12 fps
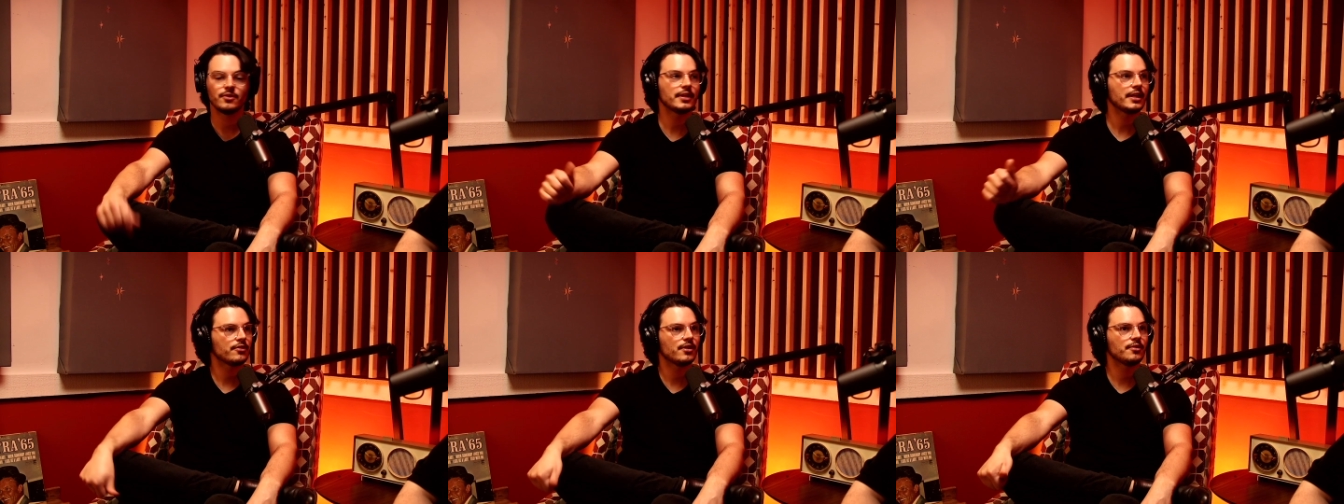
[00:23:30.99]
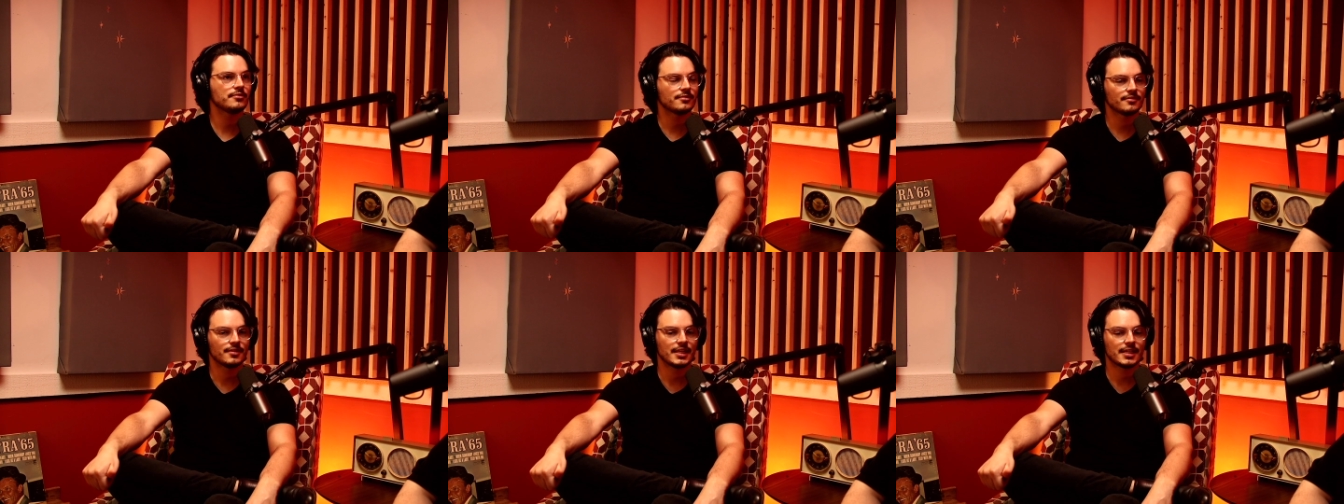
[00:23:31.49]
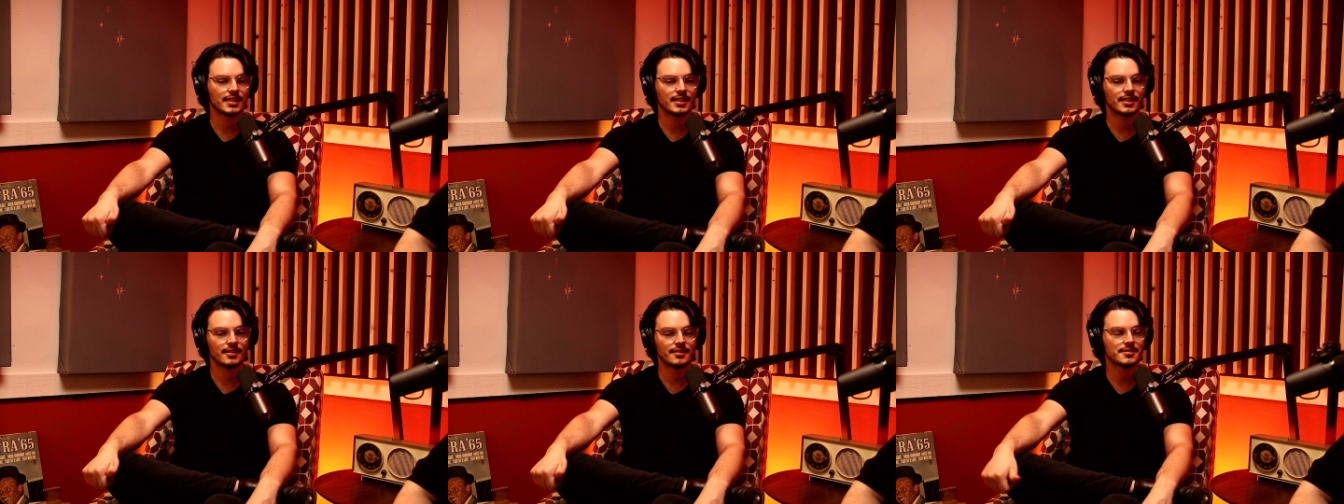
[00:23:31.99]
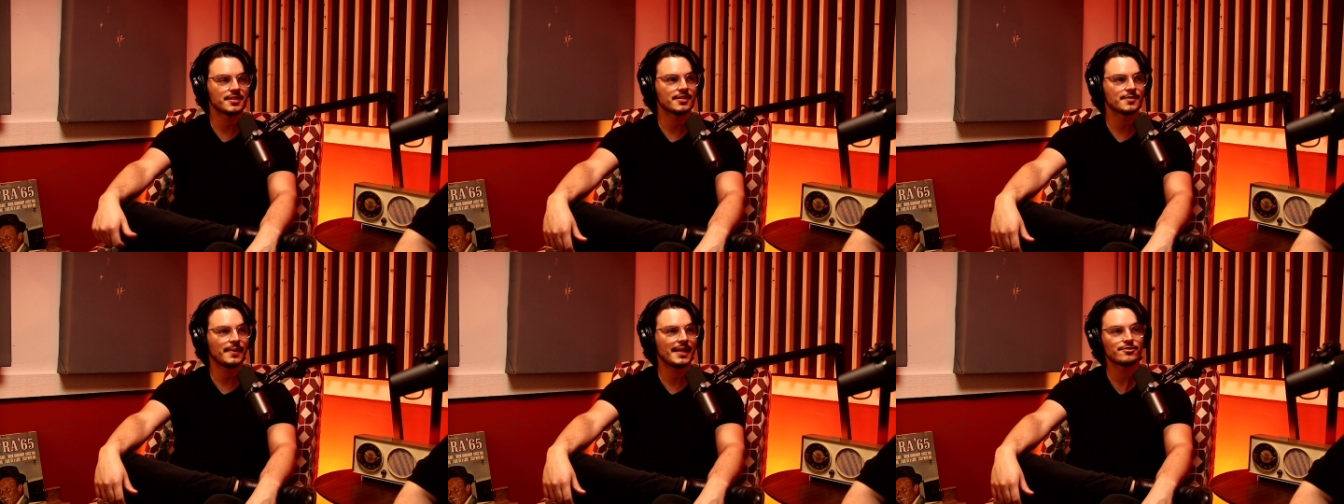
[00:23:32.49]
only other note, this
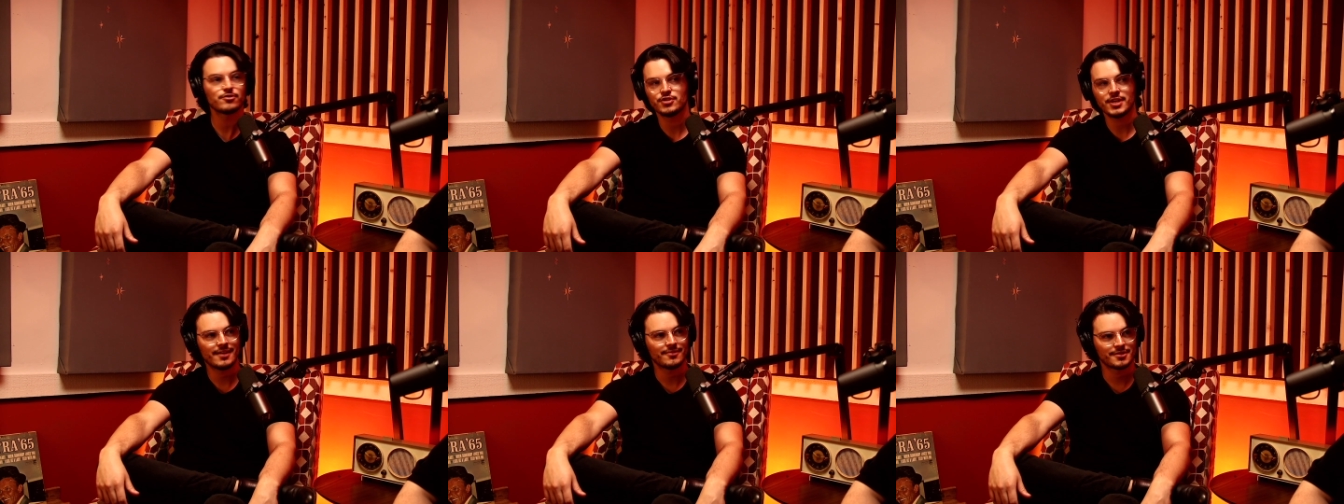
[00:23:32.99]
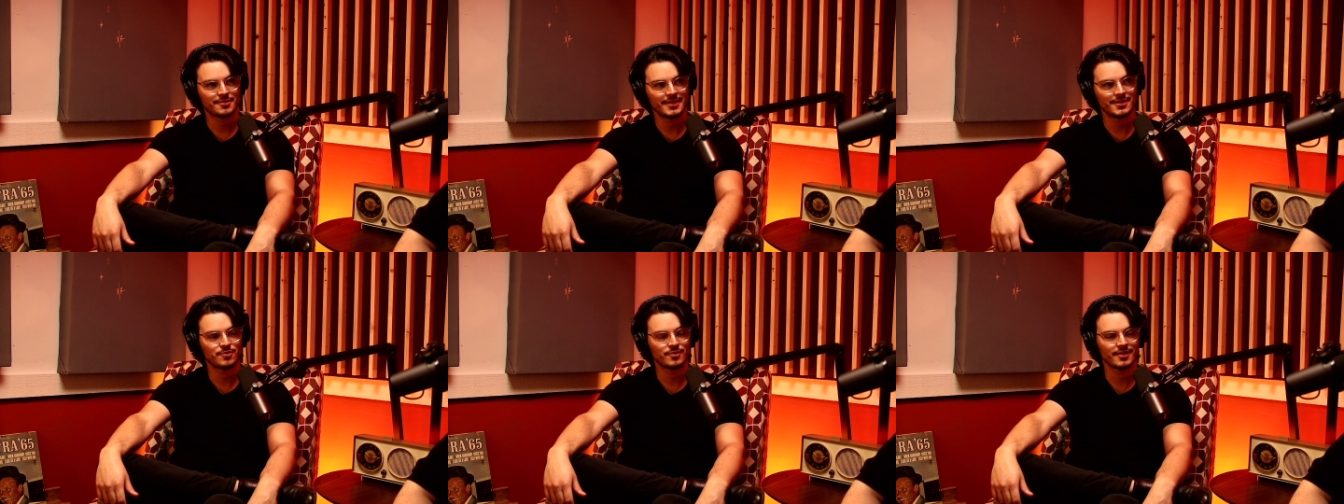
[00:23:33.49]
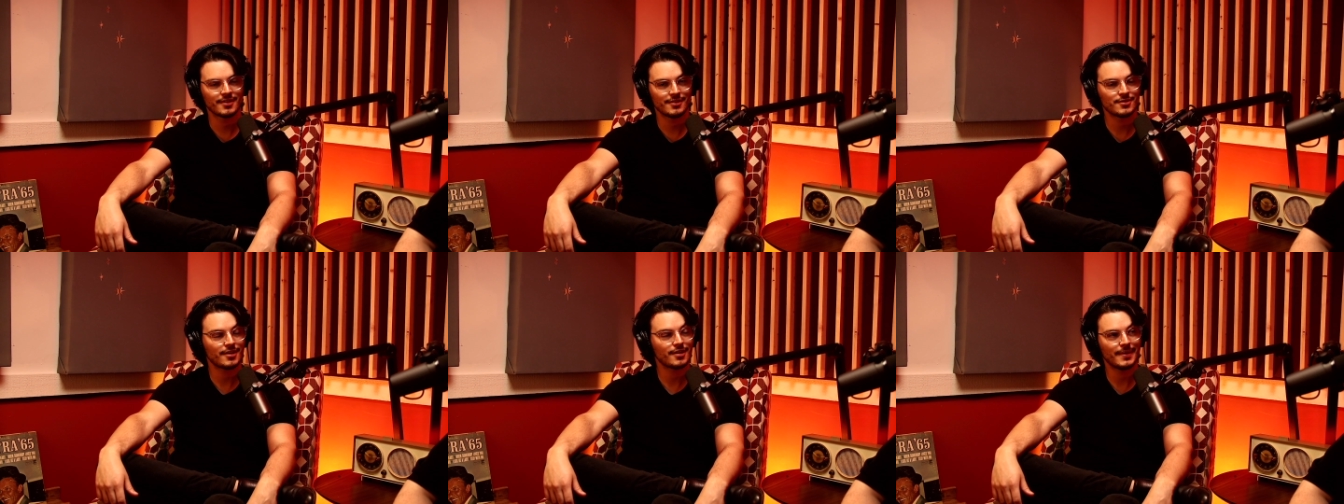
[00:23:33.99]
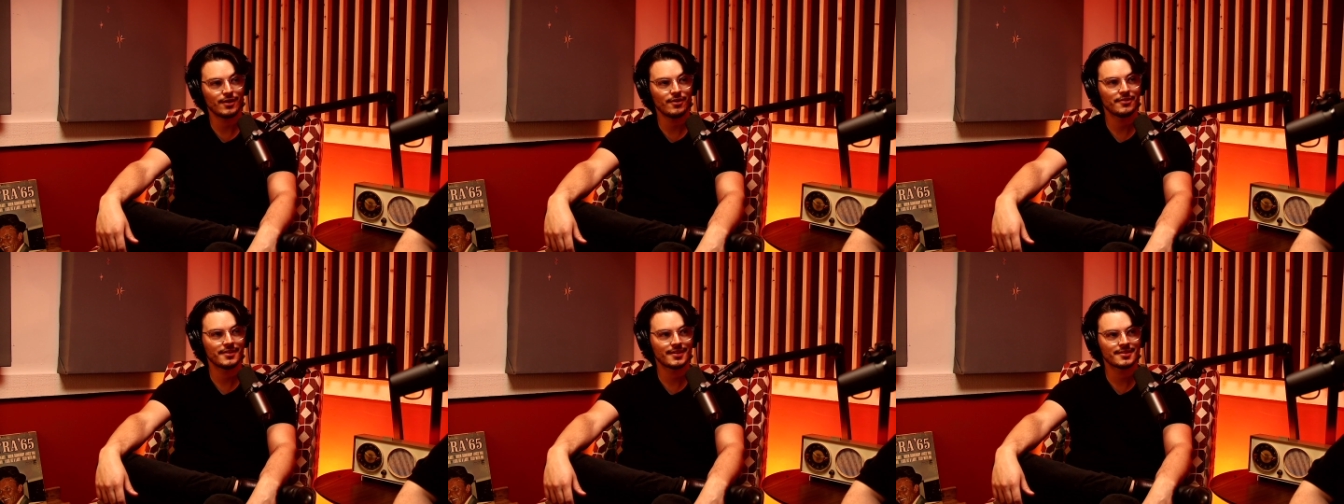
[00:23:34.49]
is Blaster Chat, which means we're going to talk about all
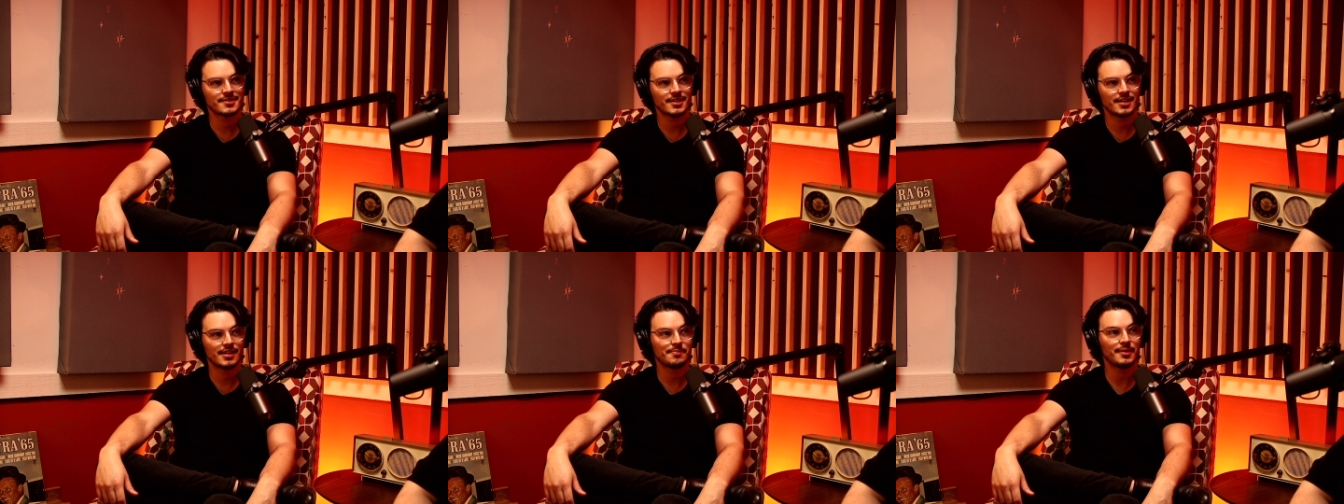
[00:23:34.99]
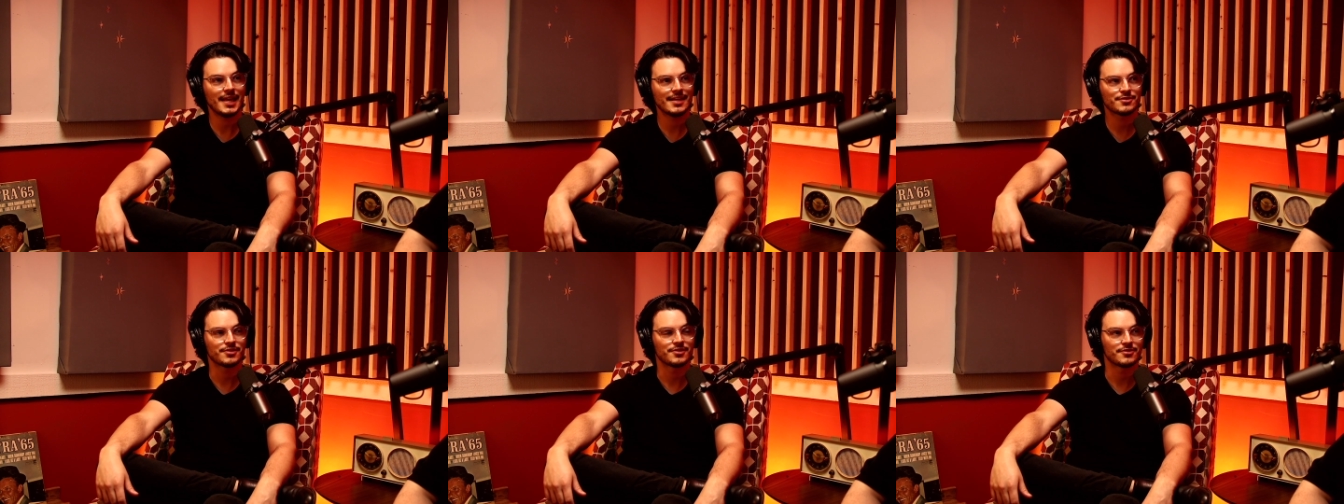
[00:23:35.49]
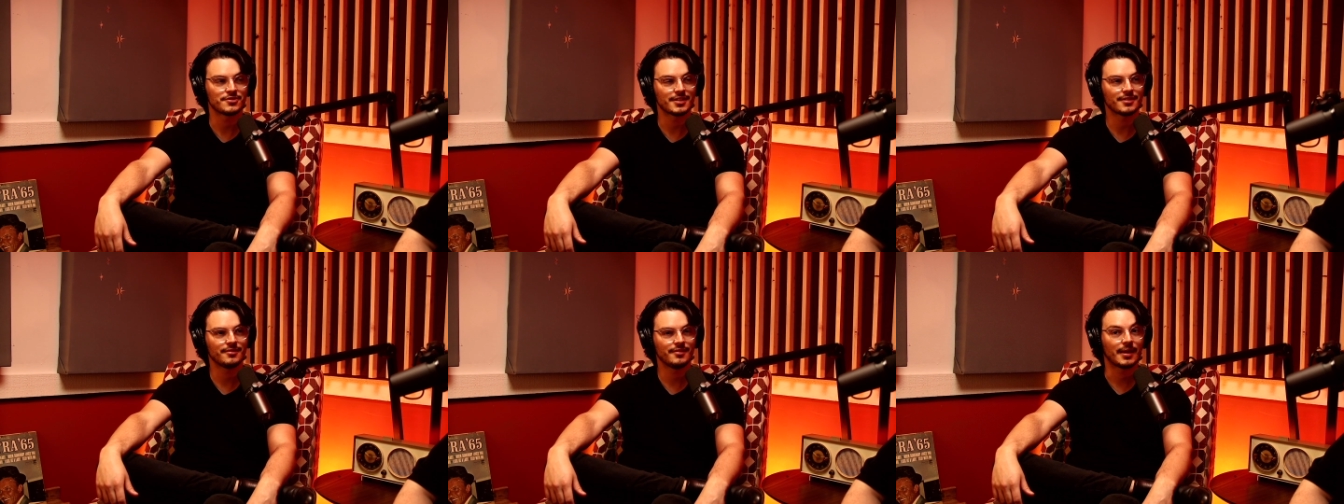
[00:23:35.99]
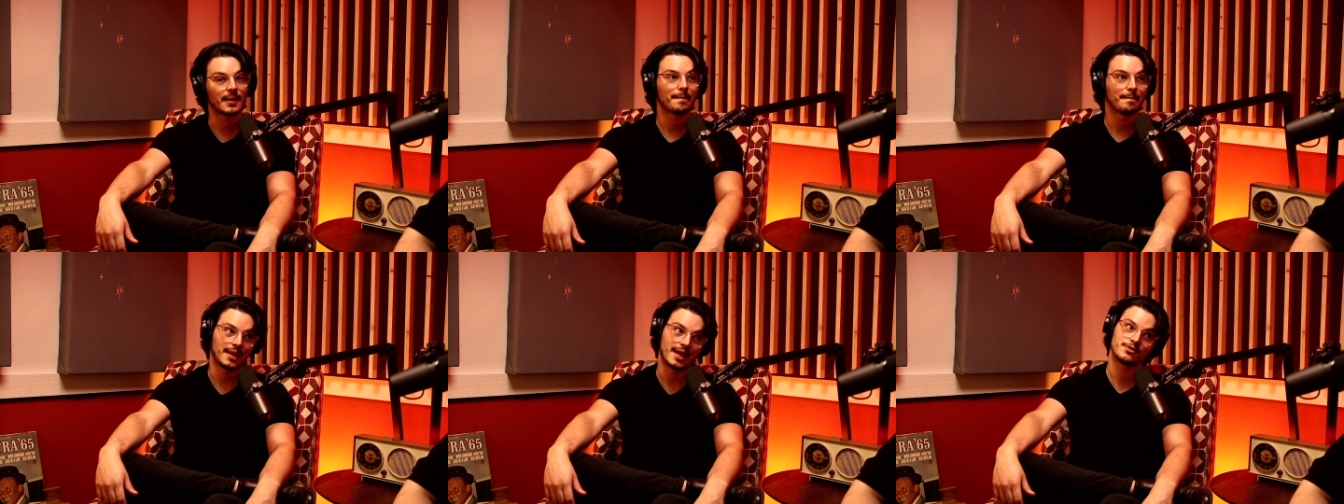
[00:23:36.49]
things blasters, including
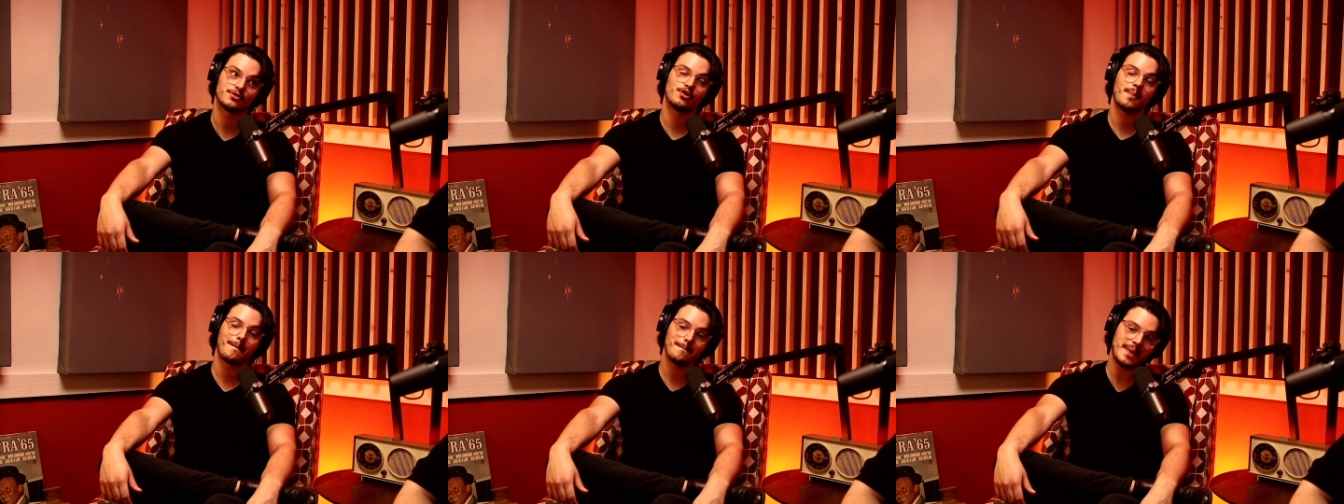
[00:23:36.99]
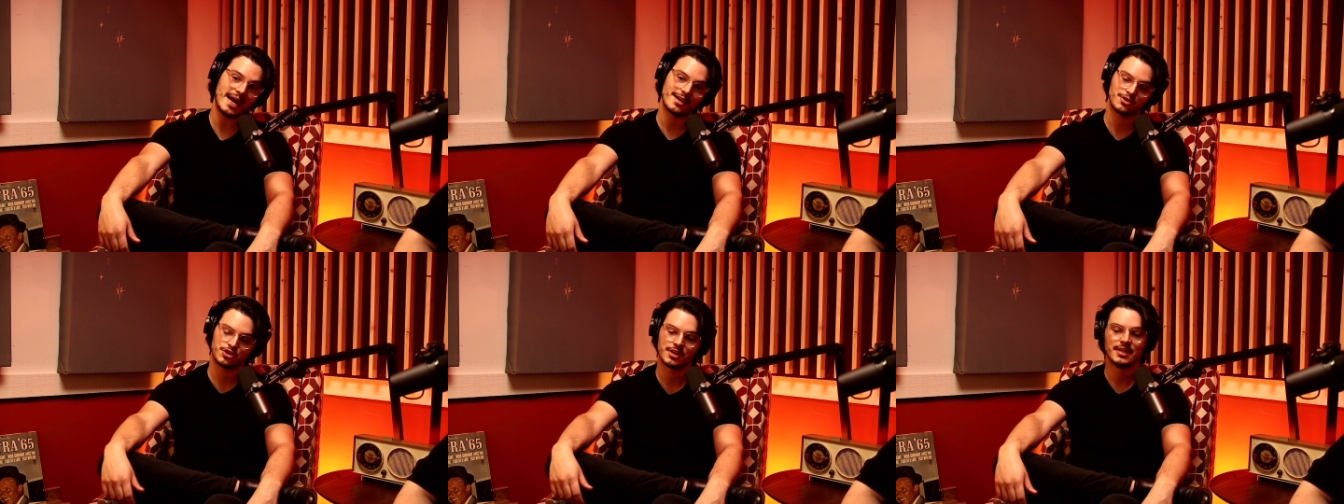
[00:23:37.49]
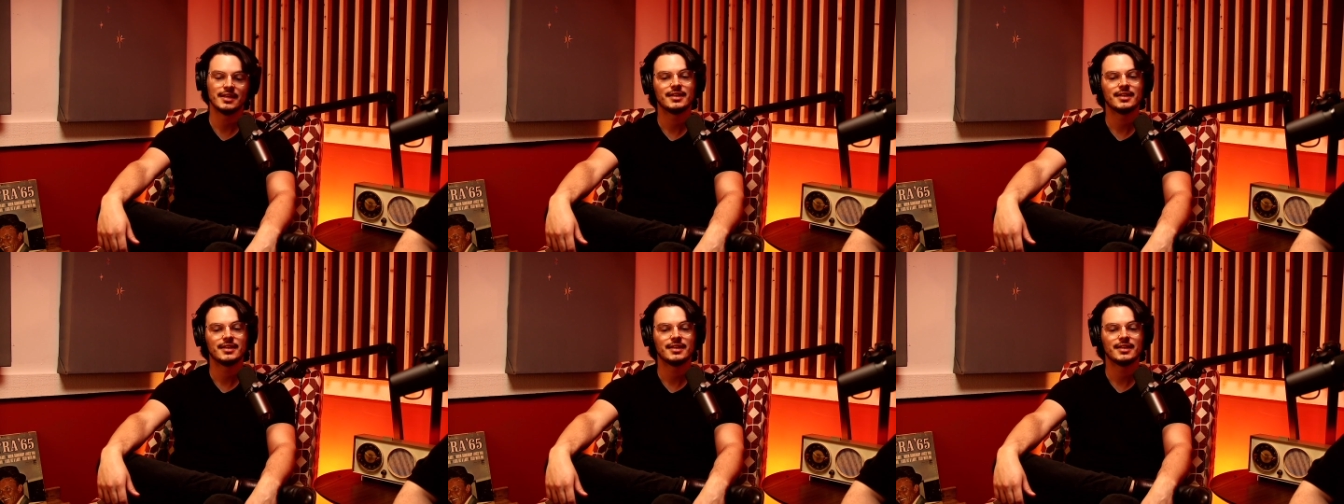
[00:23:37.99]
Blaster Bash.